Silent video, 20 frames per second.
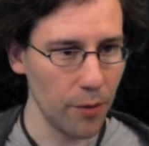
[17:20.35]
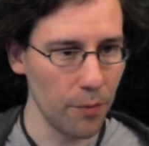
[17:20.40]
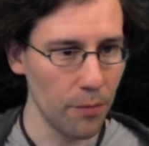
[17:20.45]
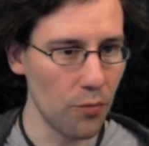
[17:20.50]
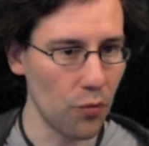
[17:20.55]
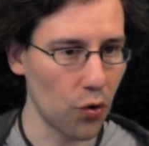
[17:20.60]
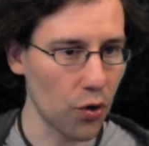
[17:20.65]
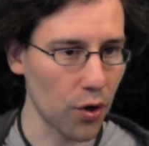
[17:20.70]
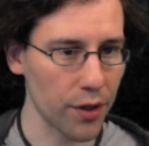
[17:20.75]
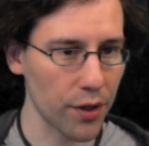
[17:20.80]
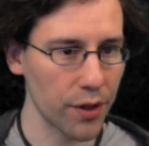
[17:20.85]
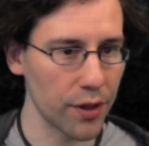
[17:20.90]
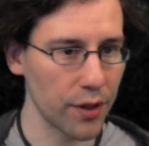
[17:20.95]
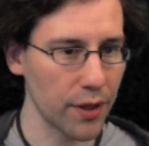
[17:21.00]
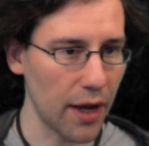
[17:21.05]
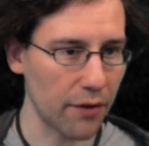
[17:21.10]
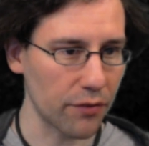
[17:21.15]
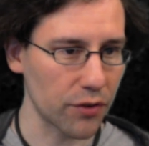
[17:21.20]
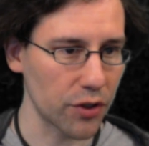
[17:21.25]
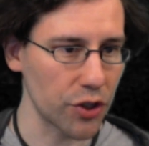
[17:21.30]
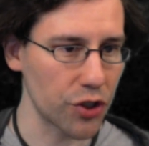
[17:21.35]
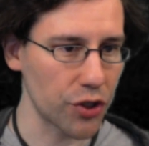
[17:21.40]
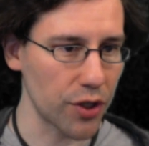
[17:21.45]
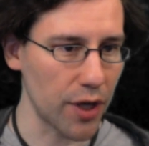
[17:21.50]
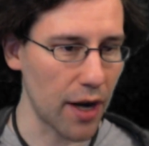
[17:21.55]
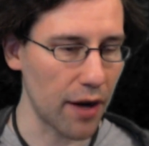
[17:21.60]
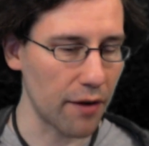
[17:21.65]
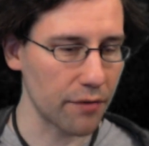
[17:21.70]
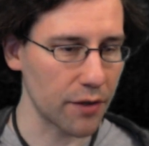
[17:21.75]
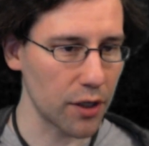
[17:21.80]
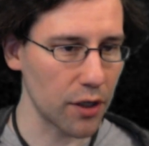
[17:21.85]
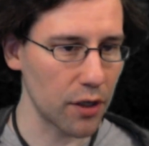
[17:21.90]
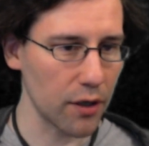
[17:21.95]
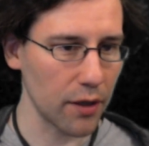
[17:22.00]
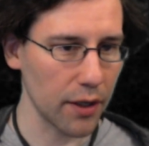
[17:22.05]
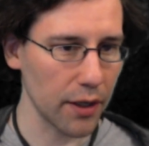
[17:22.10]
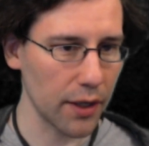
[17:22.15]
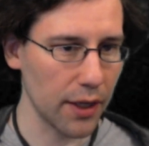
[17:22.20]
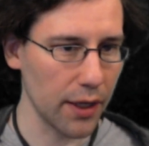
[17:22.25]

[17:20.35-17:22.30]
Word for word: more than the average drafter.